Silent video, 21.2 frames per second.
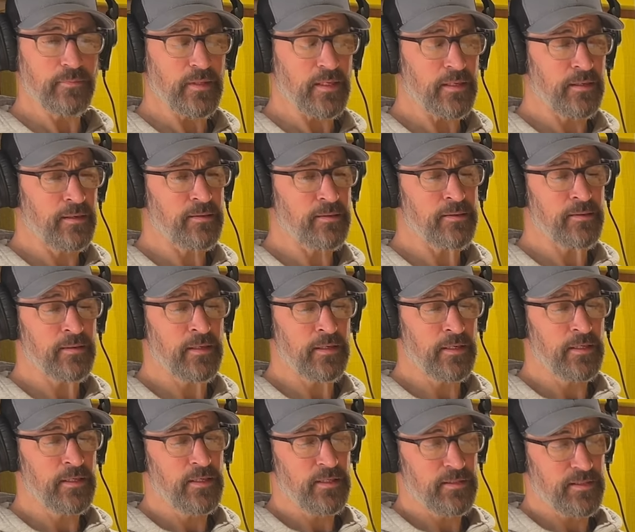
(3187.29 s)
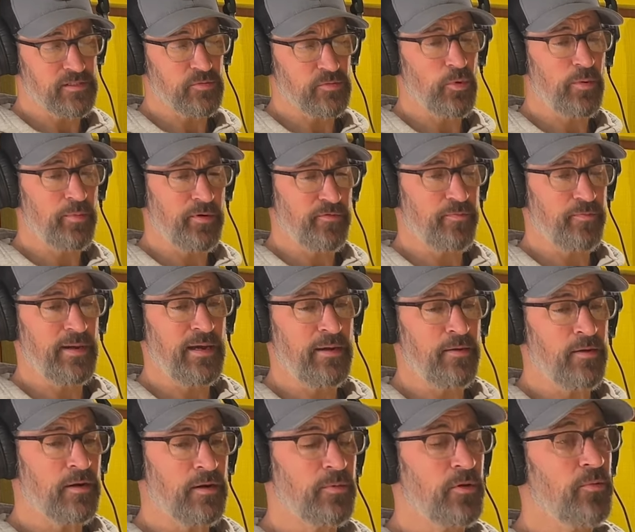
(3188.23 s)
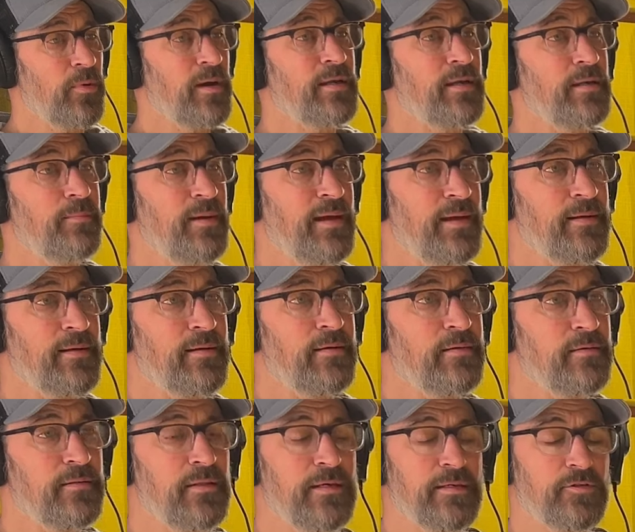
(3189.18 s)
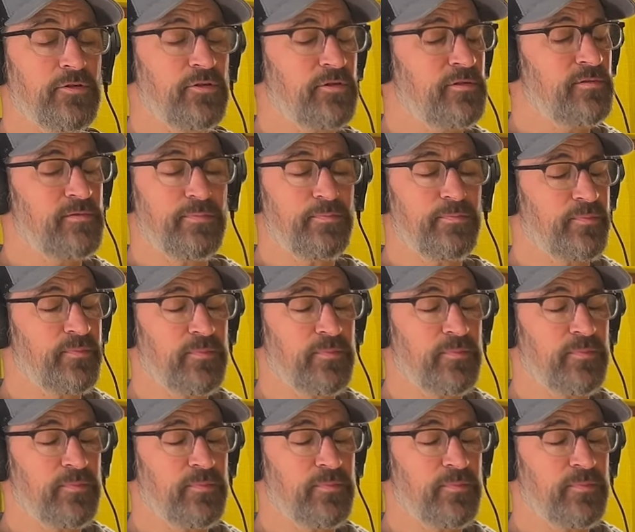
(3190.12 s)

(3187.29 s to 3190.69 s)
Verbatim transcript: And this woman from Ann Arbor, Wendy Banka, like she's